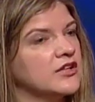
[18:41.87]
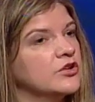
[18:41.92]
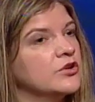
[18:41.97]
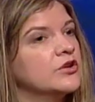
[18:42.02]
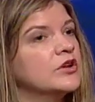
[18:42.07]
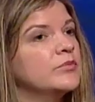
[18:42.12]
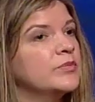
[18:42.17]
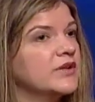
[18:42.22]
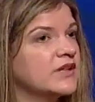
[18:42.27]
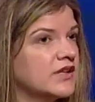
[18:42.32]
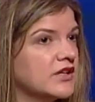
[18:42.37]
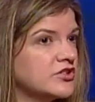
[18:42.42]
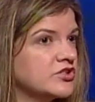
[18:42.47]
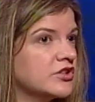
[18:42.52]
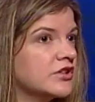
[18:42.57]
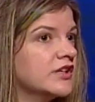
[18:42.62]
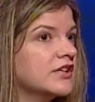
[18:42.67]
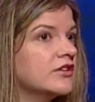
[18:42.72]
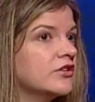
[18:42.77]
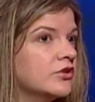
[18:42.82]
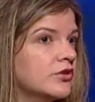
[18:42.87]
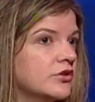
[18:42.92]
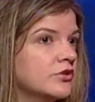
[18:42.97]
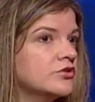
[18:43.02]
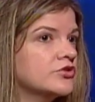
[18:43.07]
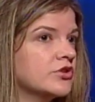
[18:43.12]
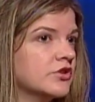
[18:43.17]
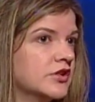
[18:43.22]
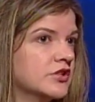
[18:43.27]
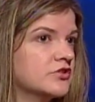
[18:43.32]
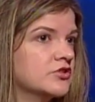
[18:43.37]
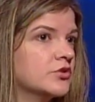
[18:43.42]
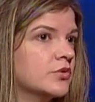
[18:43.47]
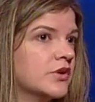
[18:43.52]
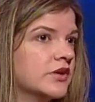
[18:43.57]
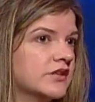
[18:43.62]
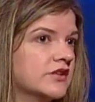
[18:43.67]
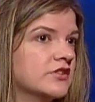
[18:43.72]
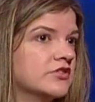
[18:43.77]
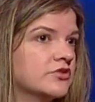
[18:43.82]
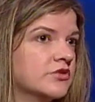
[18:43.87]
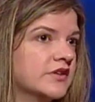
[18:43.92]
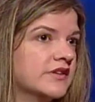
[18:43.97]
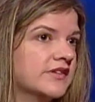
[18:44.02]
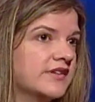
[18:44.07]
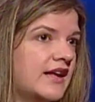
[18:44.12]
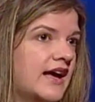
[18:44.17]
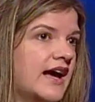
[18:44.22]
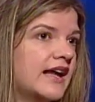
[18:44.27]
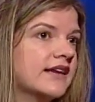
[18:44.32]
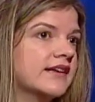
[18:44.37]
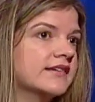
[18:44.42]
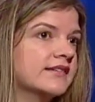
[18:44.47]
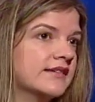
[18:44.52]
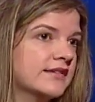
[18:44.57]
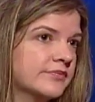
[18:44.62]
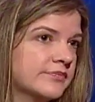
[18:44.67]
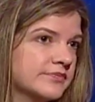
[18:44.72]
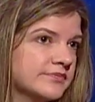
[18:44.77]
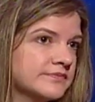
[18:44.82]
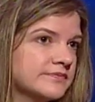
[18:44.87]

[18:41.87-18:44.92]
you could potentially lose your historic district status.